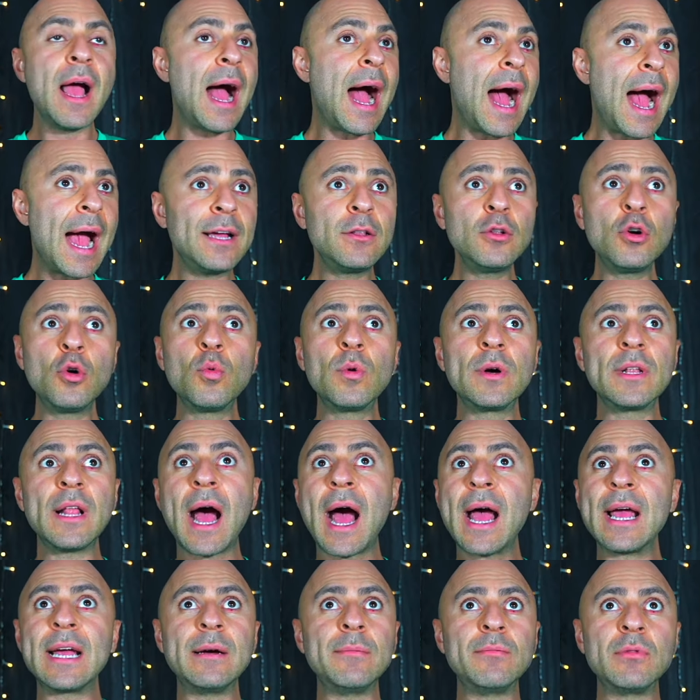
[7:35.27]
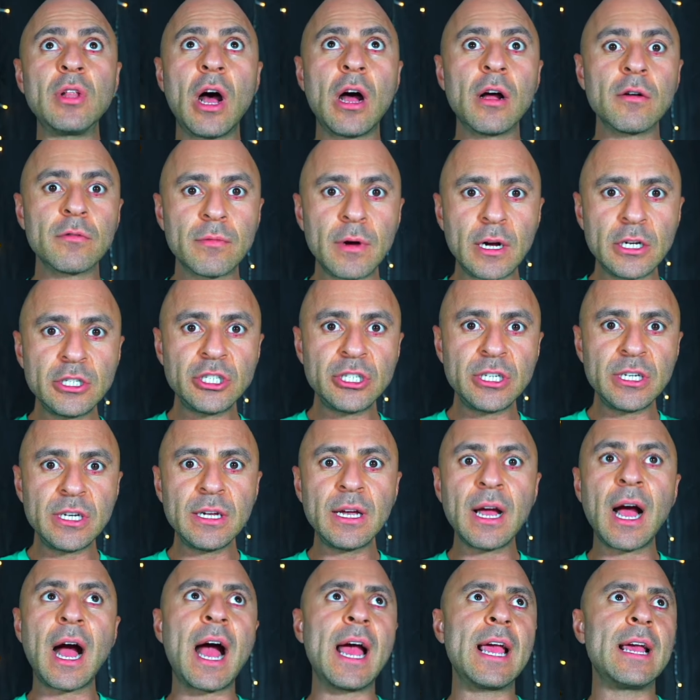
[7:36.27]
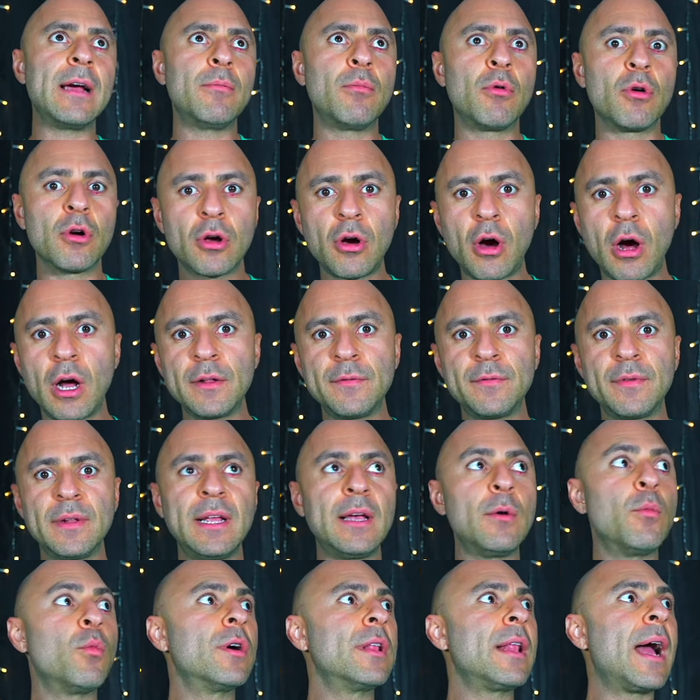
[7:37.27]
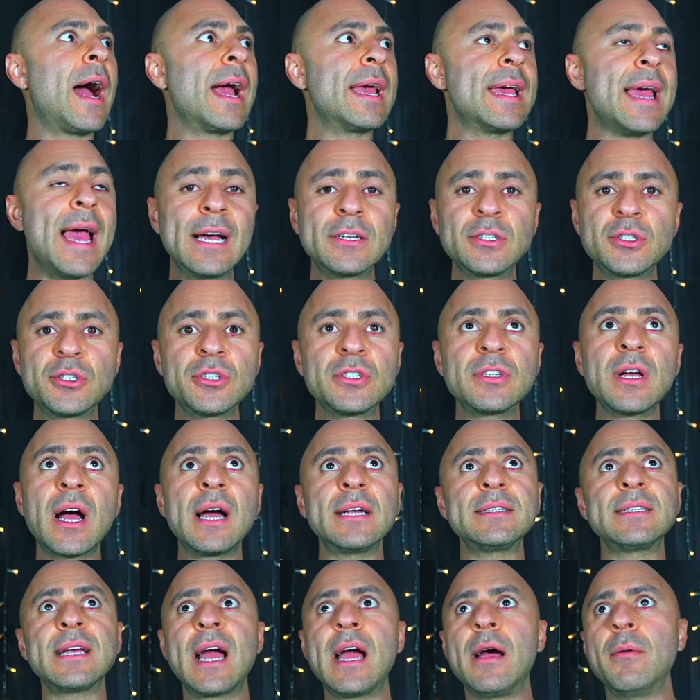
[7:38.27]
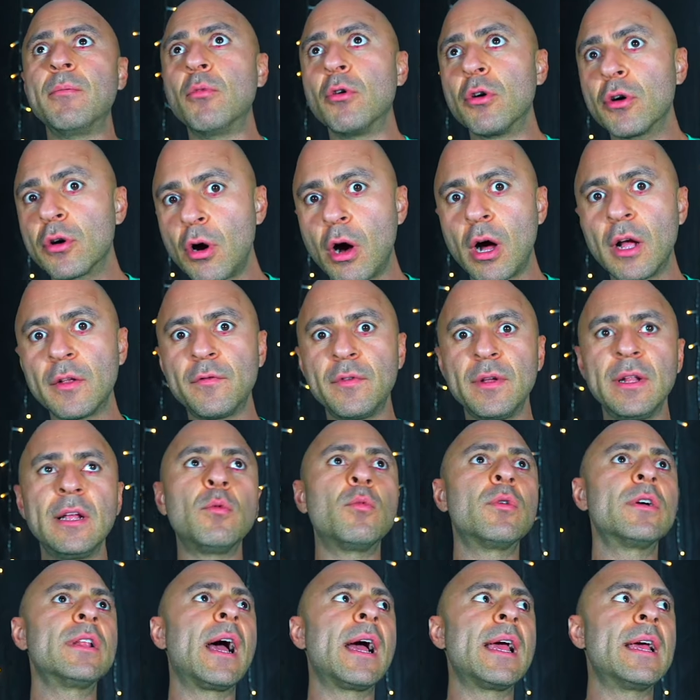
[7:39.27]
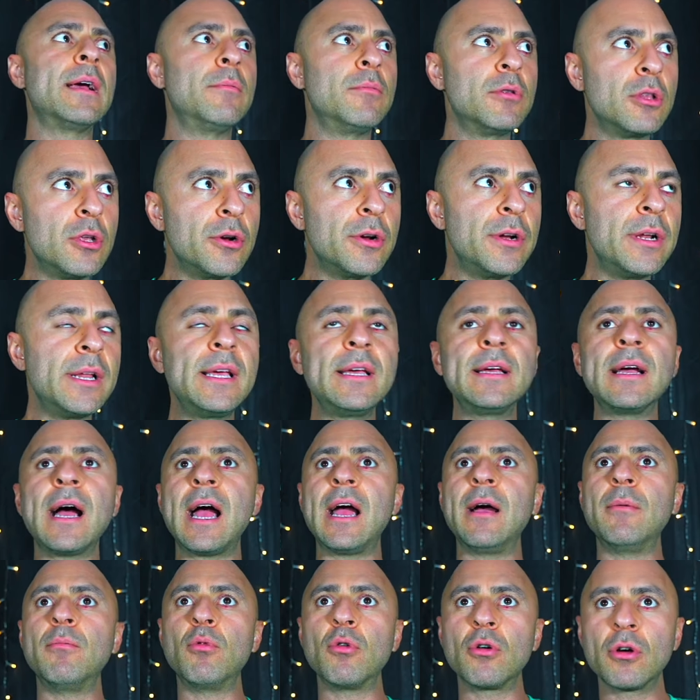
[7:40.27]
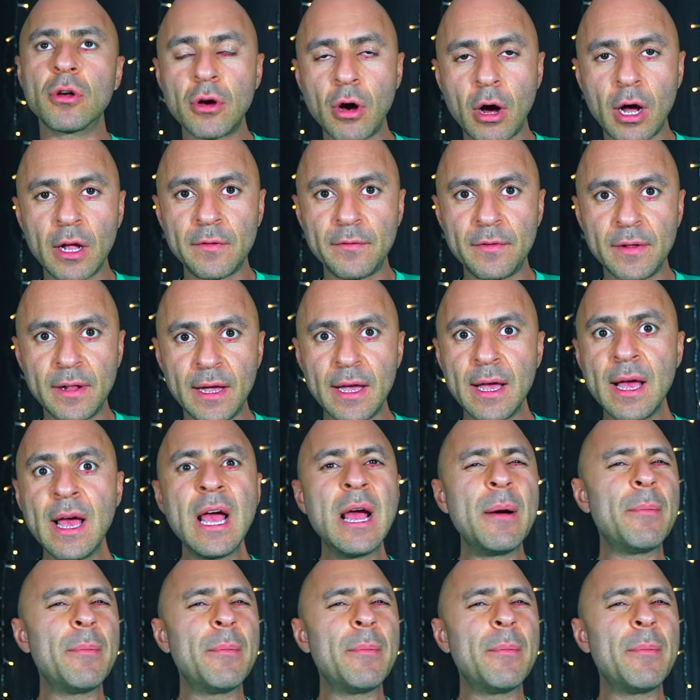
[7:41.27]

I know when I am not rushing, I am more confident. When I exercise, I am more confident. When I am learning, I am more confident.